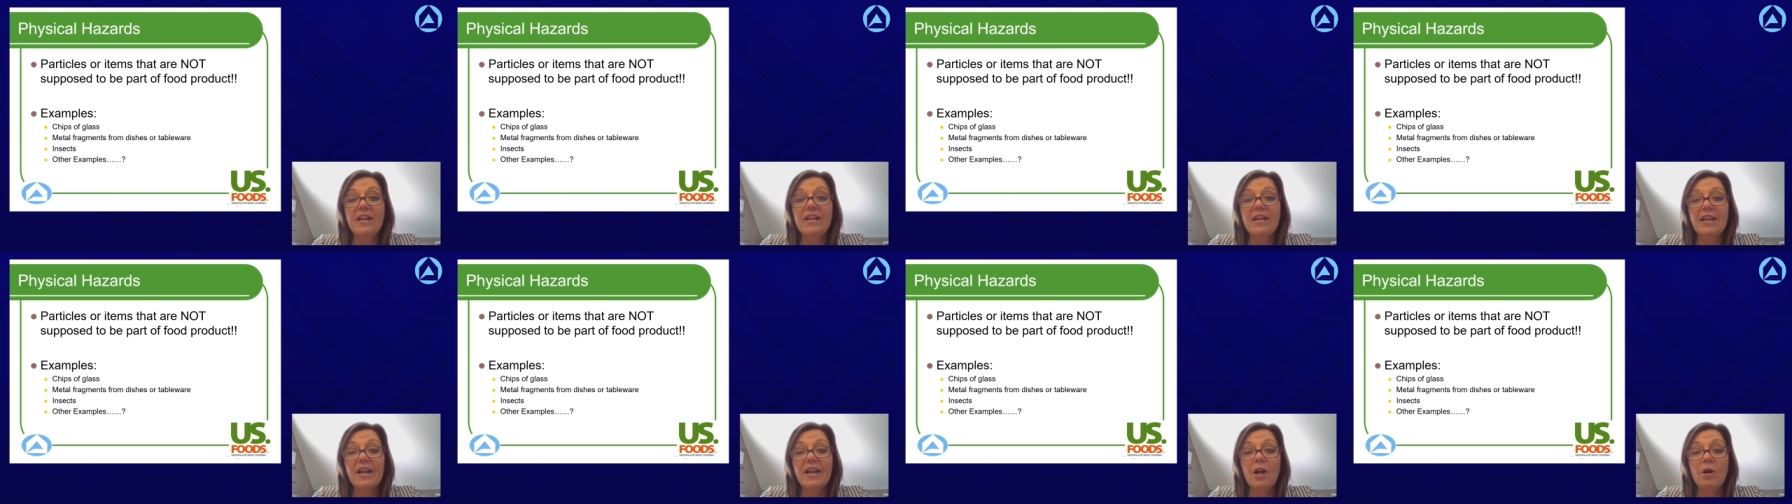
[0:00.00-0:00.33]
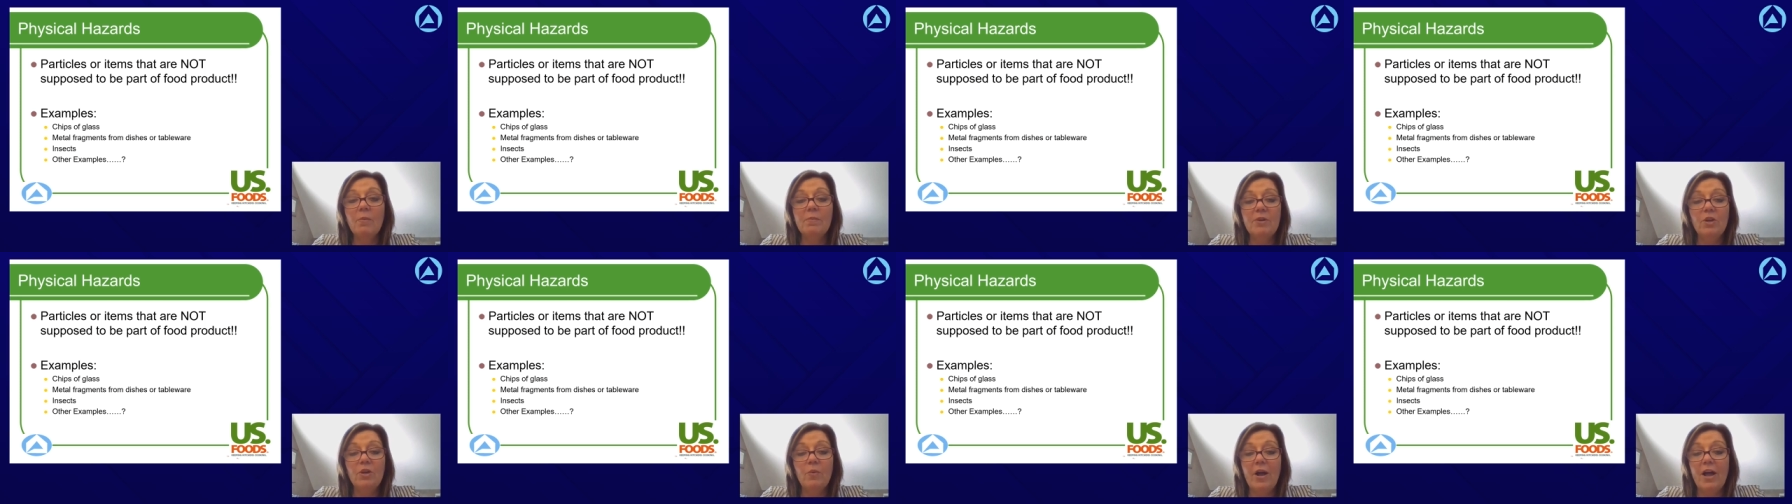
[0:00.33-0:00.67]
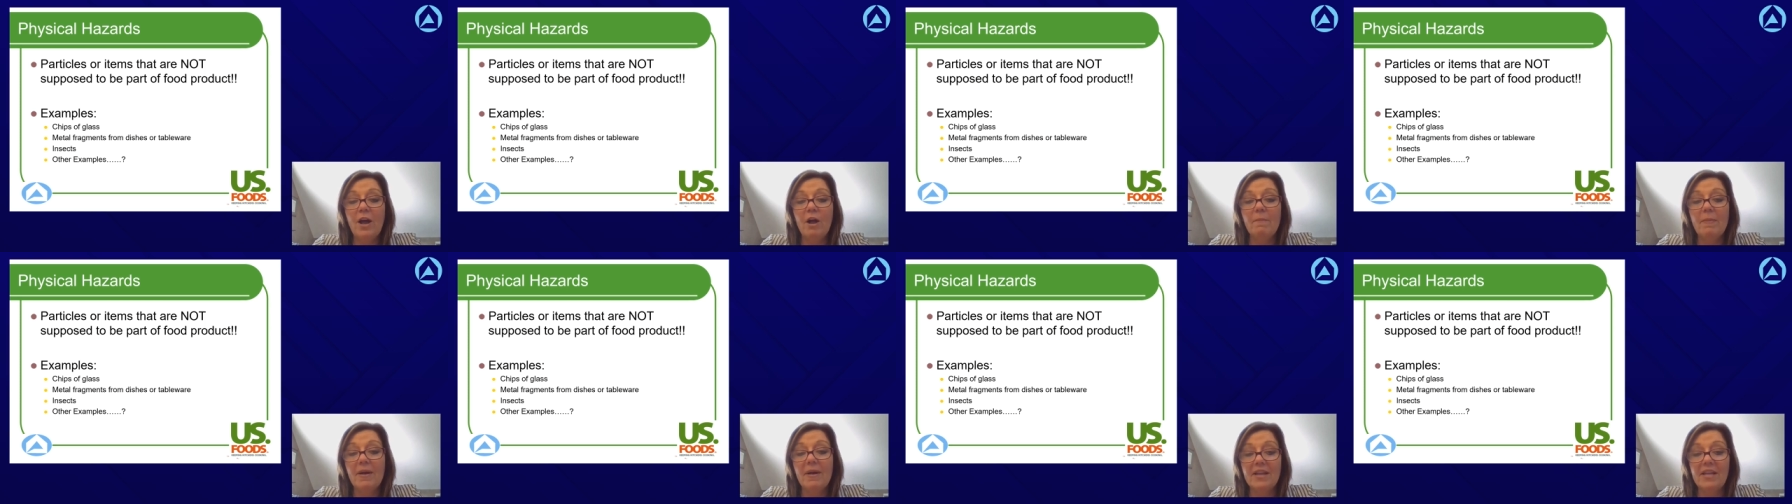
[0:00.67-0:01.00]
can help you
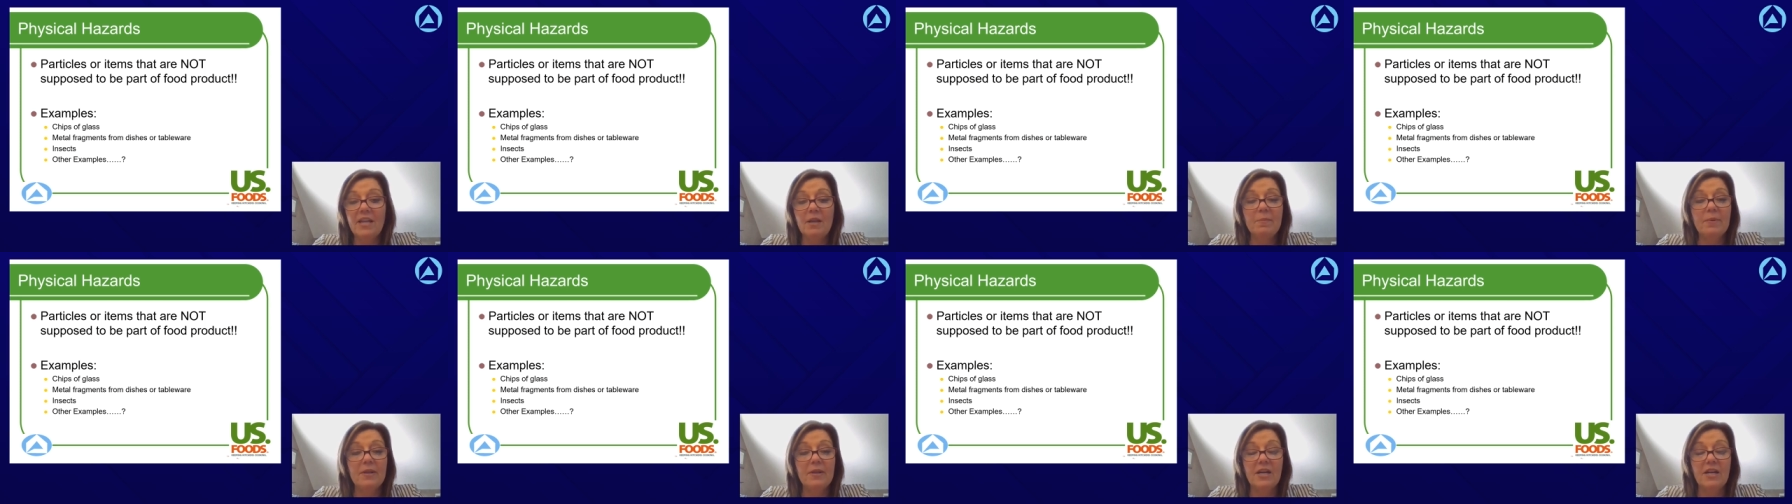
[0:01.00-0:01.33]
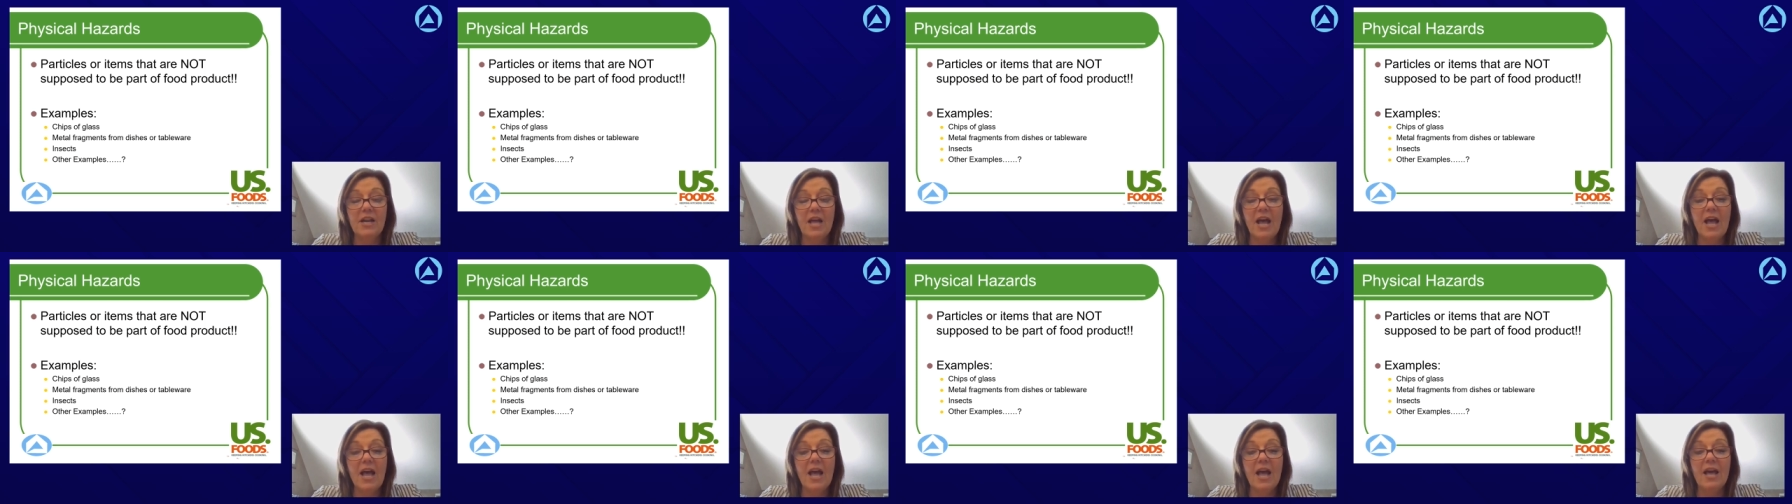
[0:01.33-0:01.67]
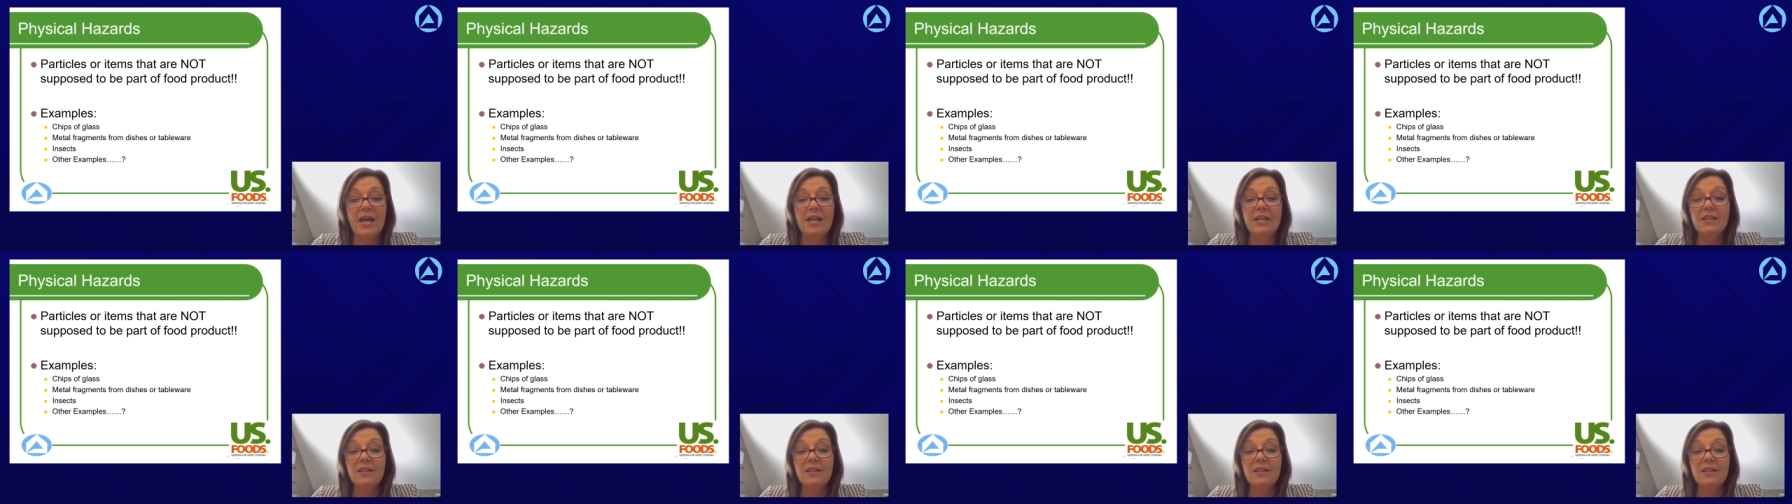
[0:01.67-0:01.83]
out by keeping an eye